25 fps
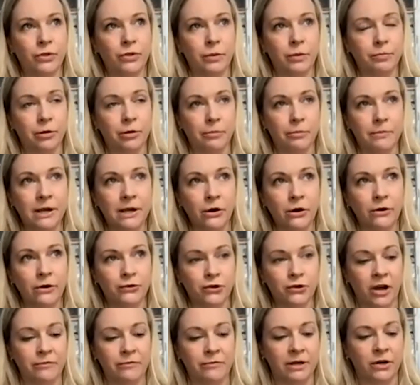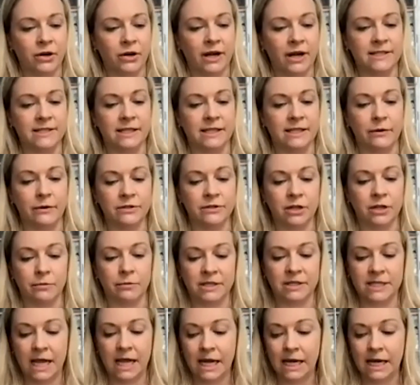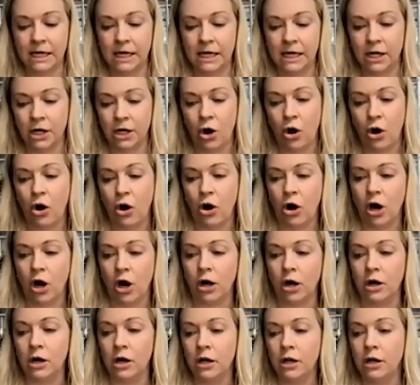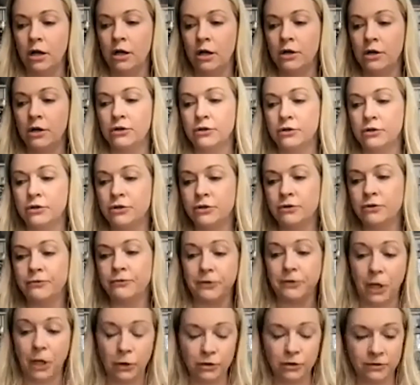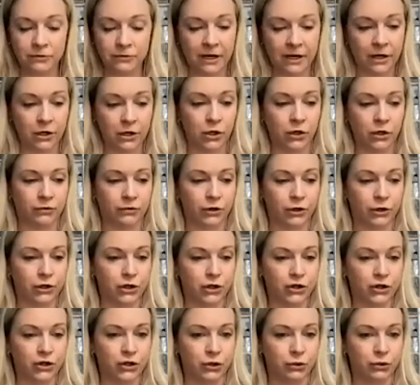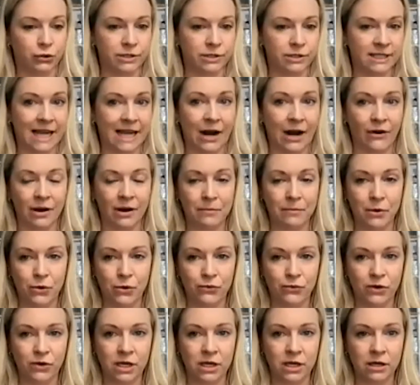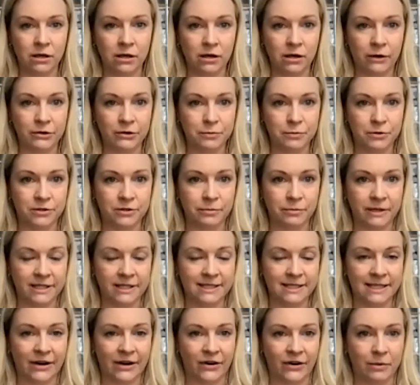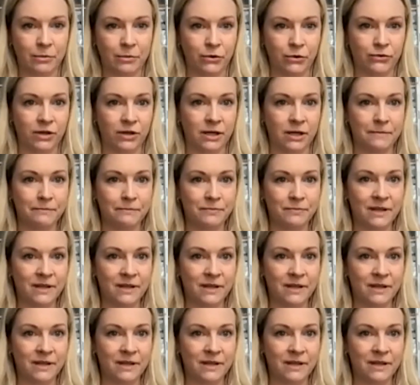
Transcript: premiere of Drive Me Crazy. I was going to be taken in a car, flown to Vancouver to shoot Scary Movie. I was supposed to be in Scary Movie.